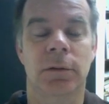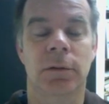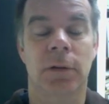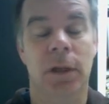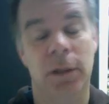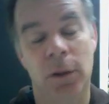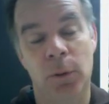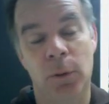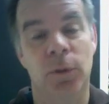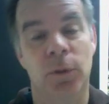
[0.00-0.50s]

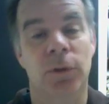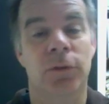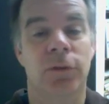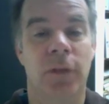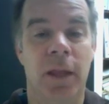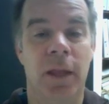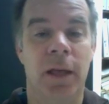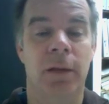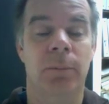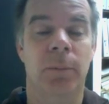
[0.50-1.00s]
I
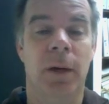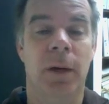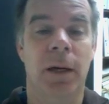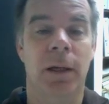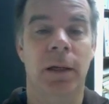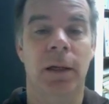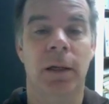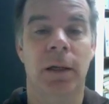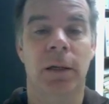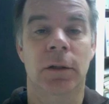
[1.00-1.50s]
noticed that
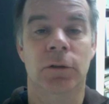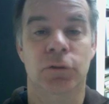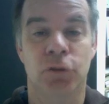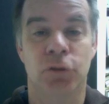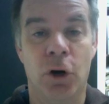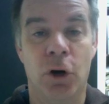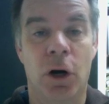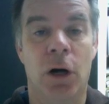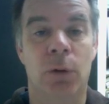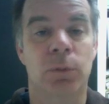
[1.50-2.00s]
my
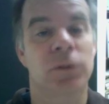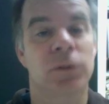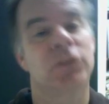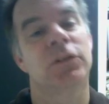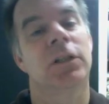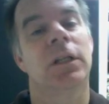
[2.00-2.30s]
jaw was